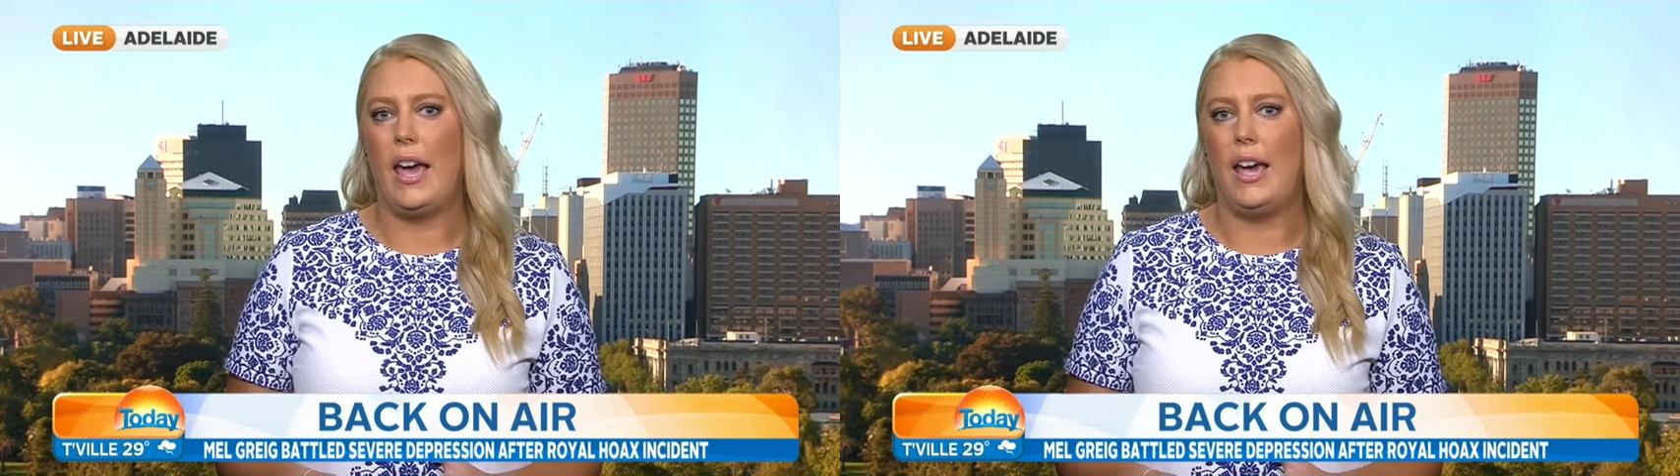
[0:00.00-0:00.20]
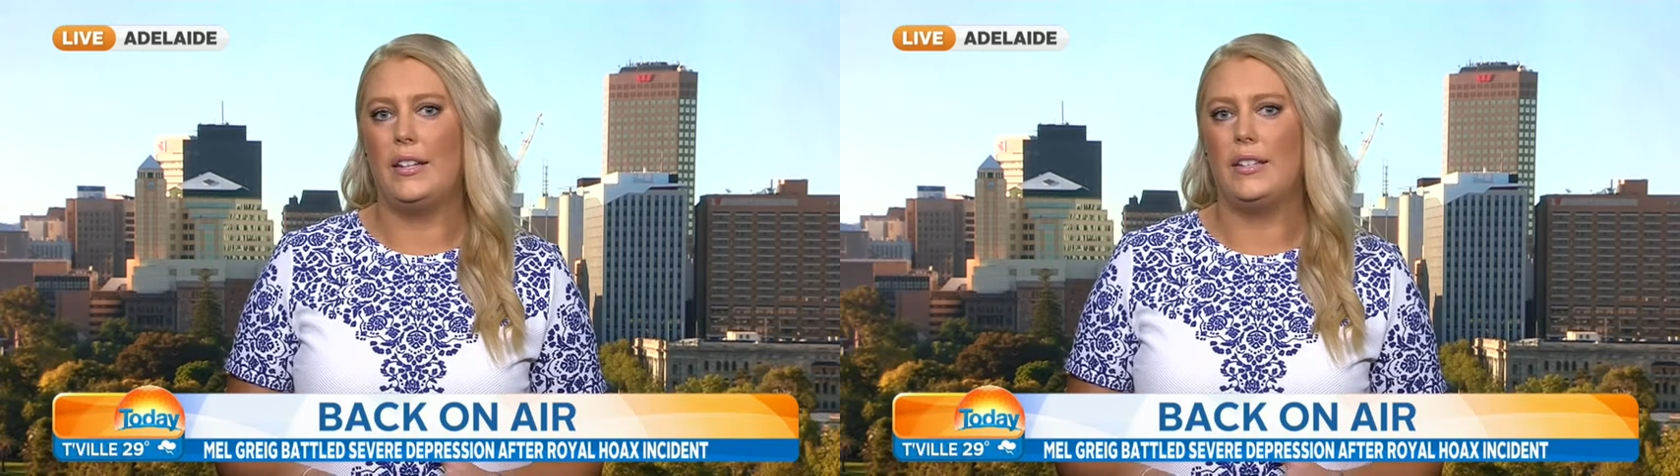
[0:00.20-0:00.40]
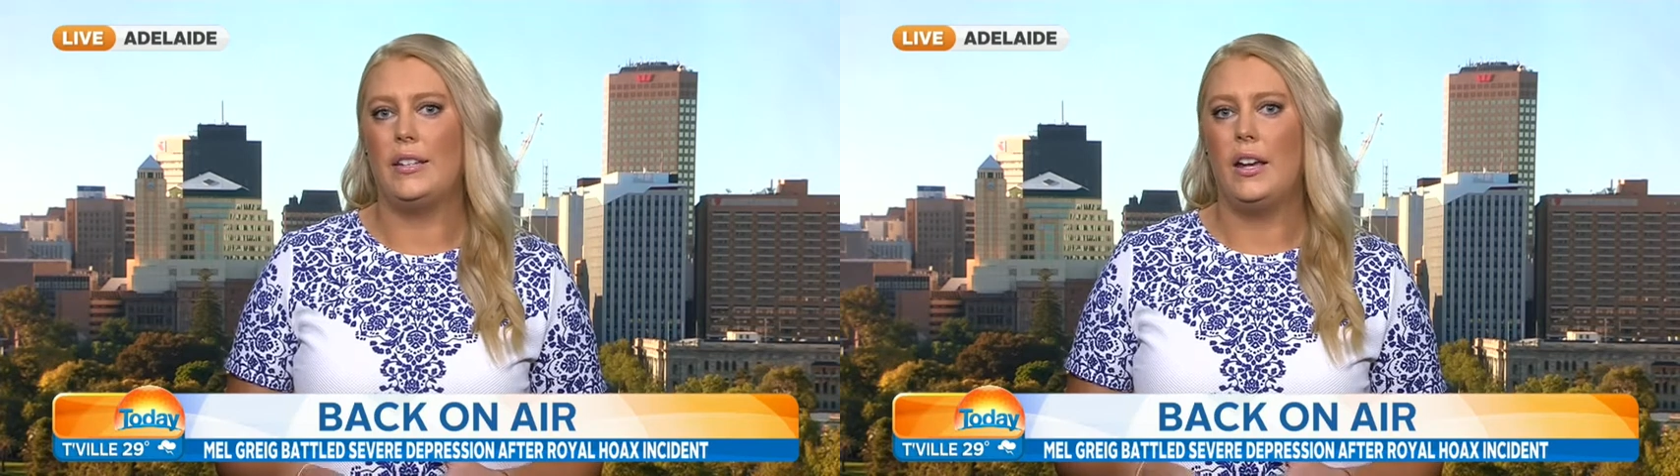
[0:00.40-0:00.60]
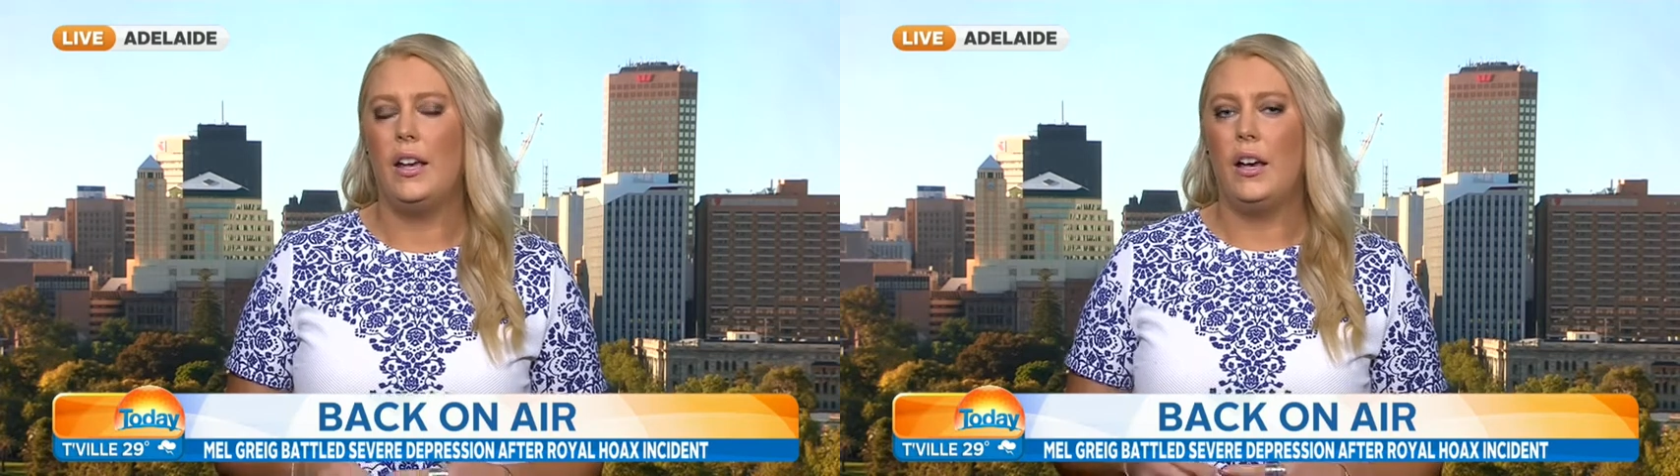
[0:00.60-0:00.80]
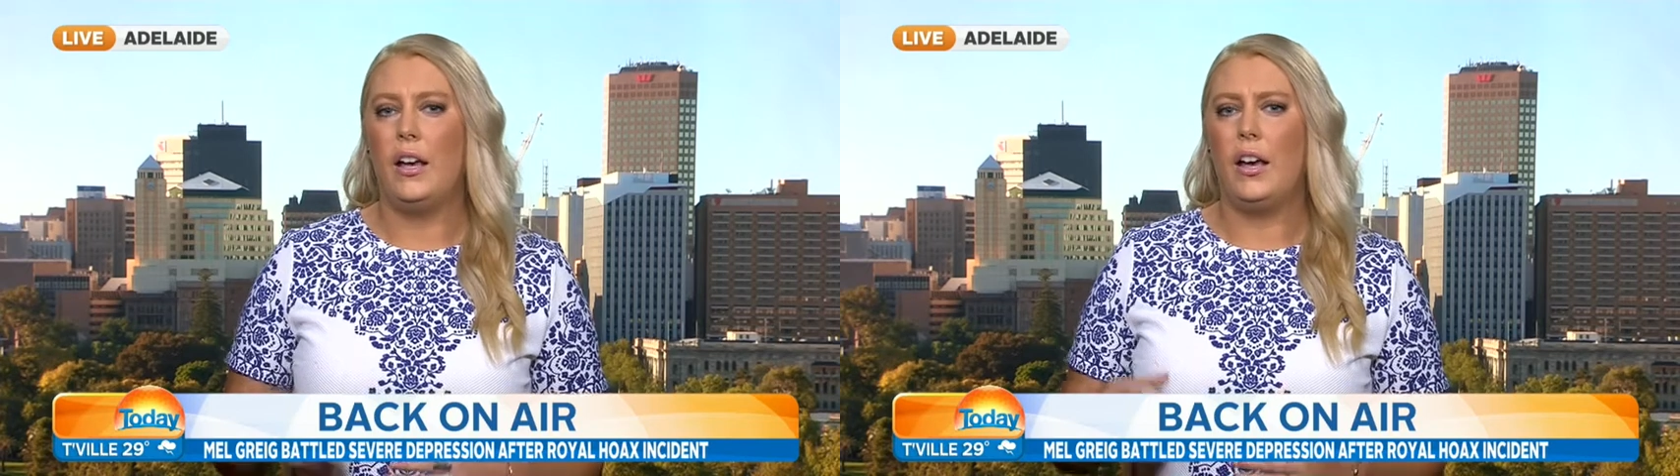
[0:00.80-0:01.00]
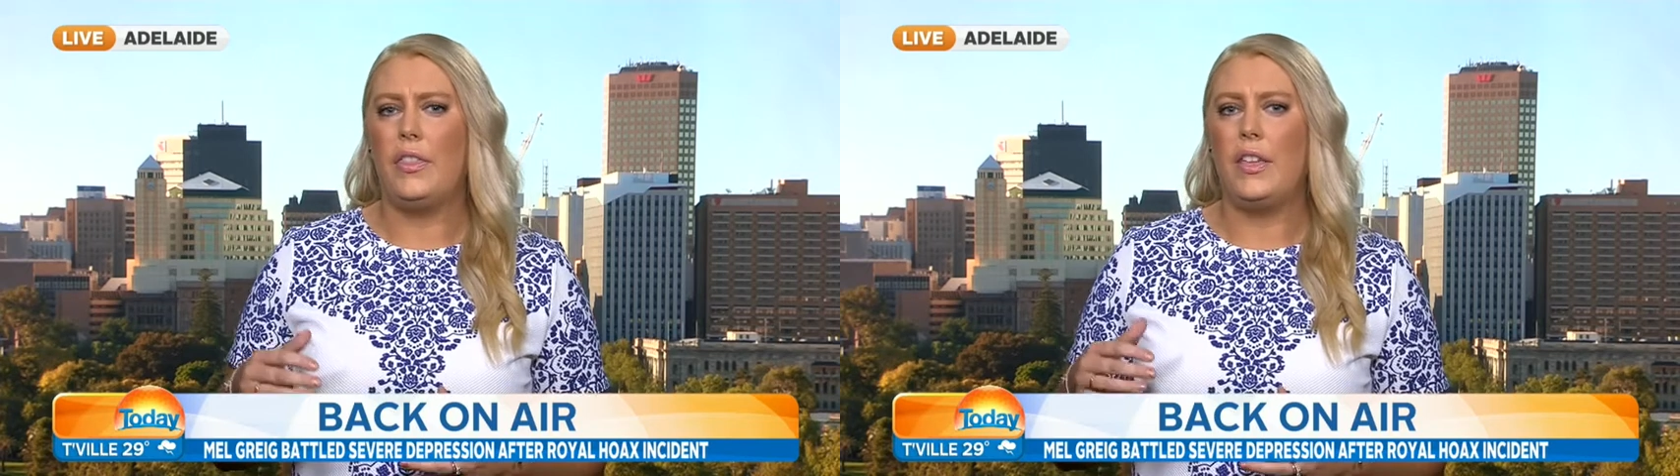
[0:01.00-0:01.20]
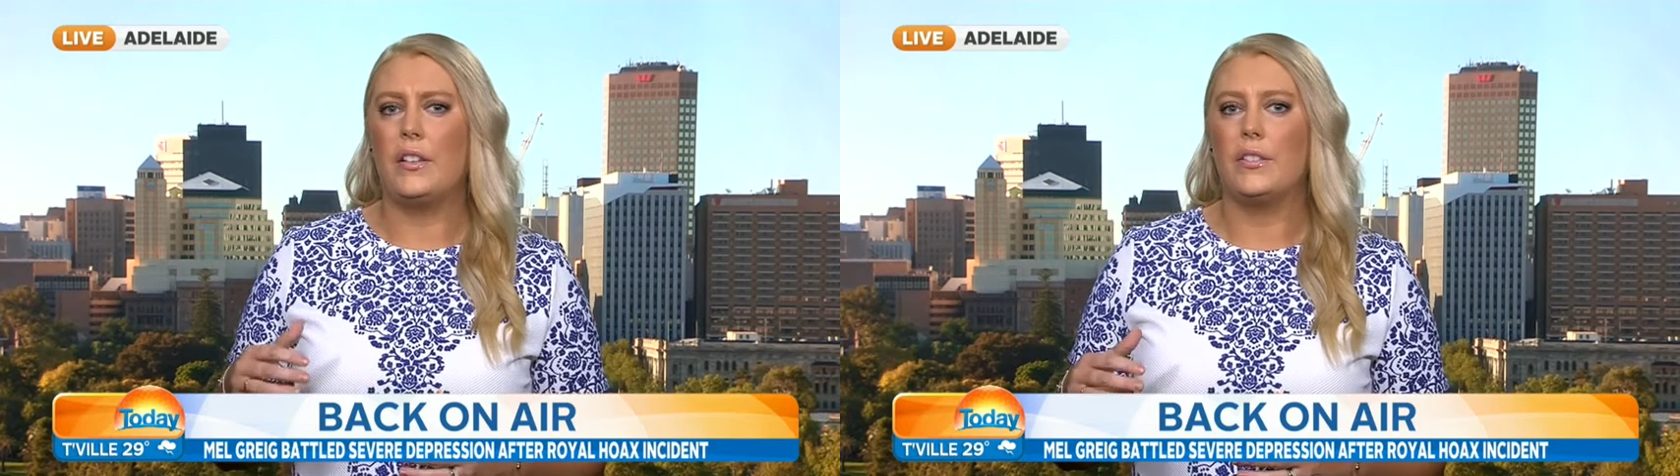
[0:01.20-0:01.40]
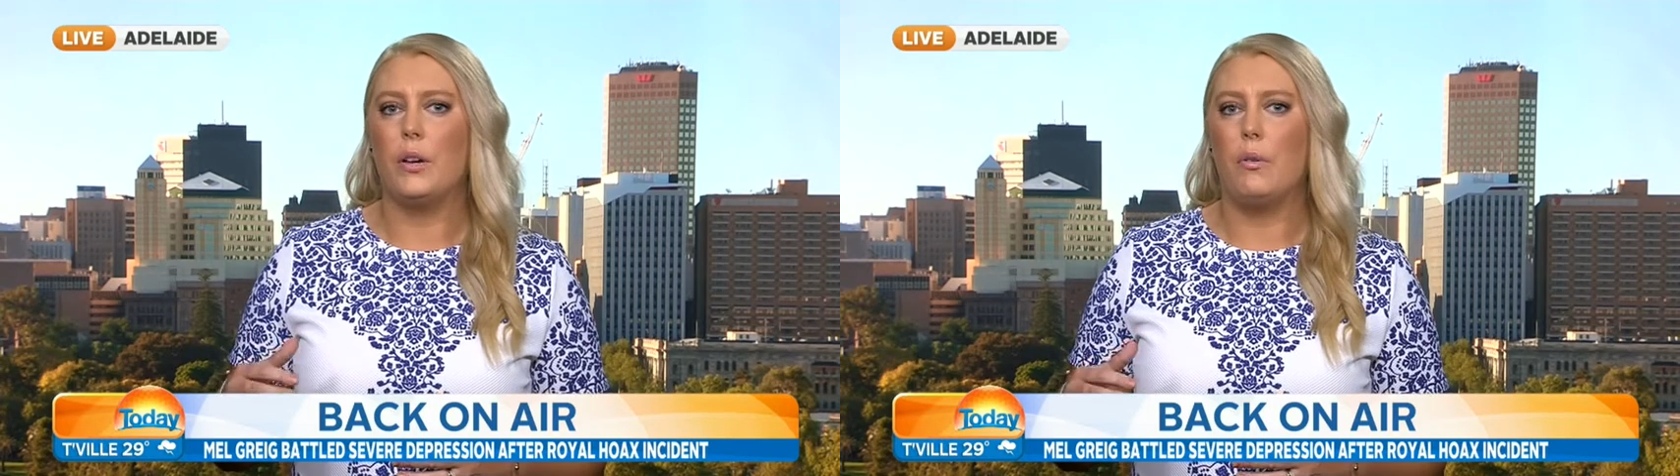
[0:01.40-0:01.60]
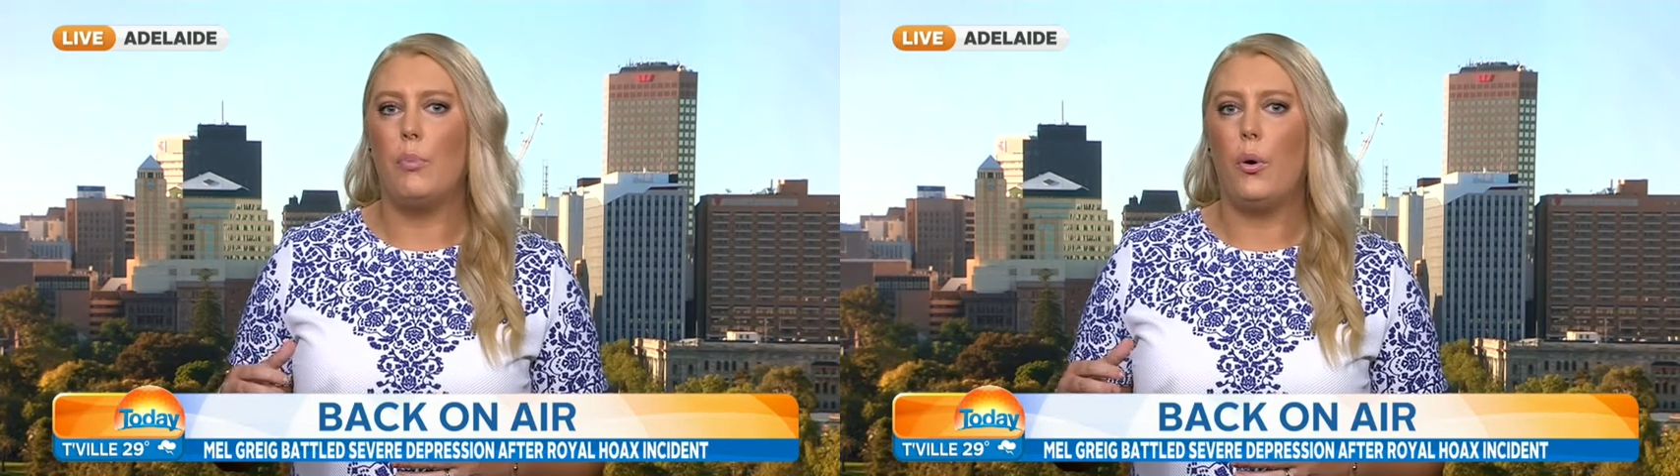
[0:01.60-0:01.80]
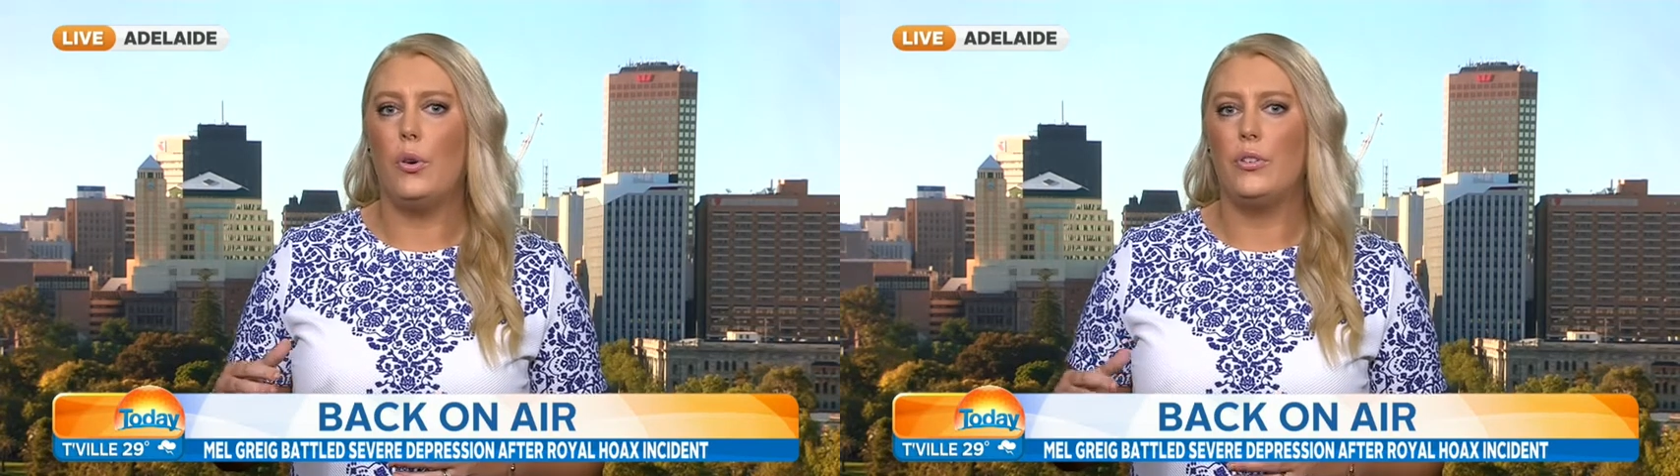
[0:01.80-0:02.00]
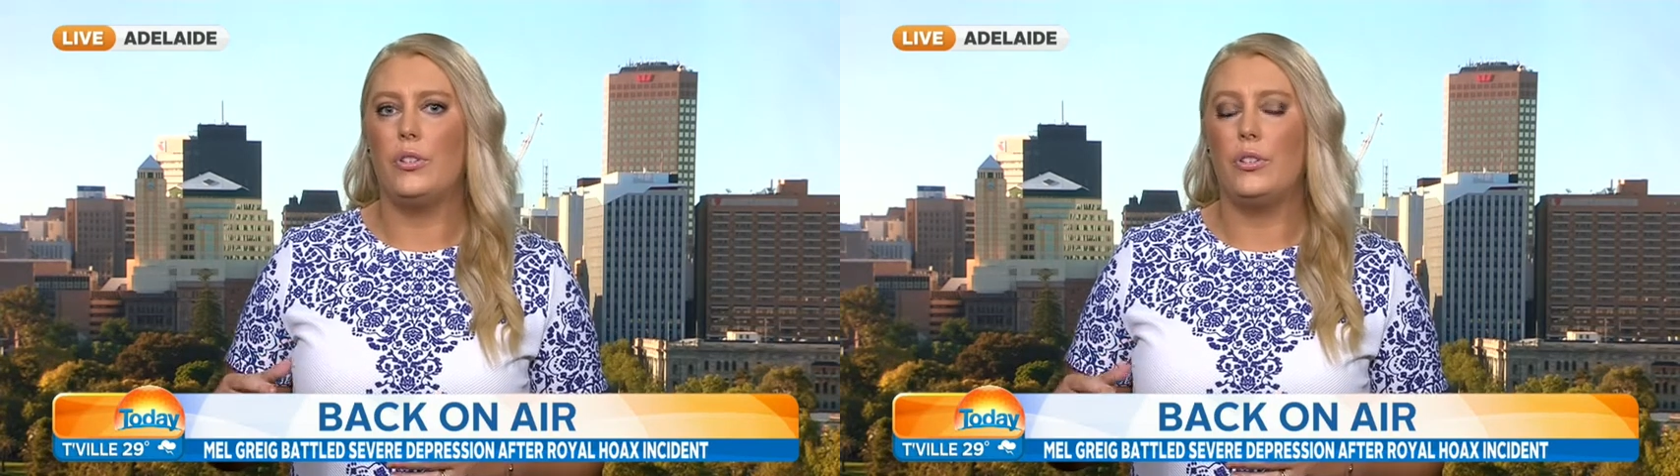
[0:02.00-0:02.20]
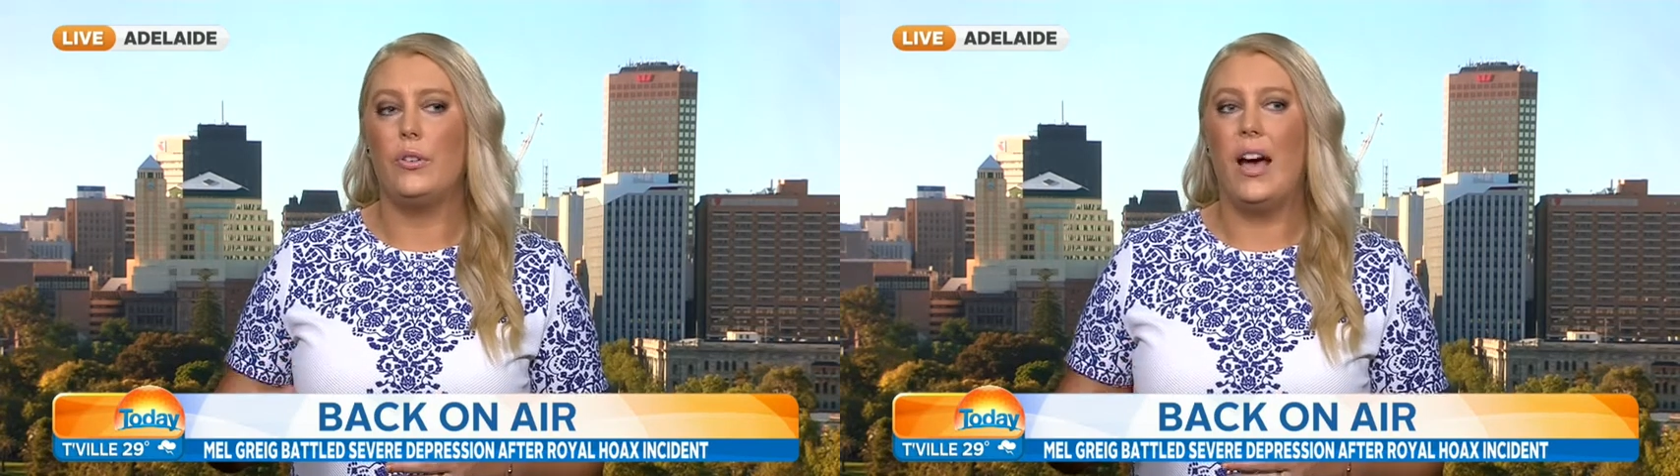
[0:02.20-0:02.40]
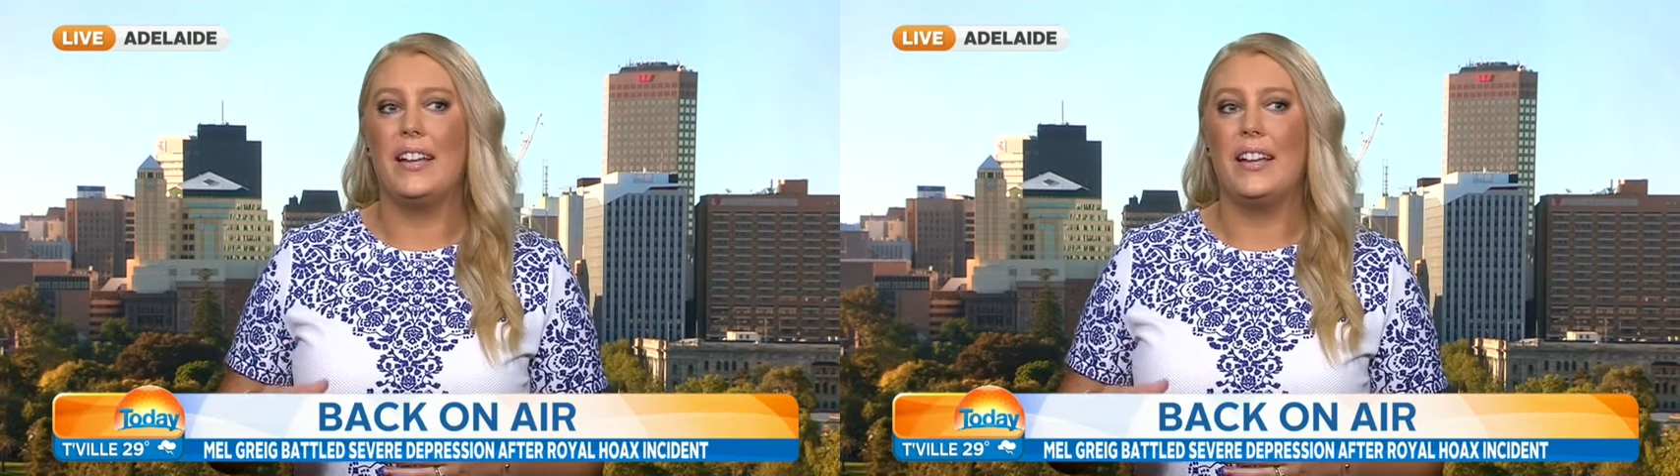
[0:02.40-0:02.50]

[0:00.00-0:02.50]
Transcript: And I think it's so important to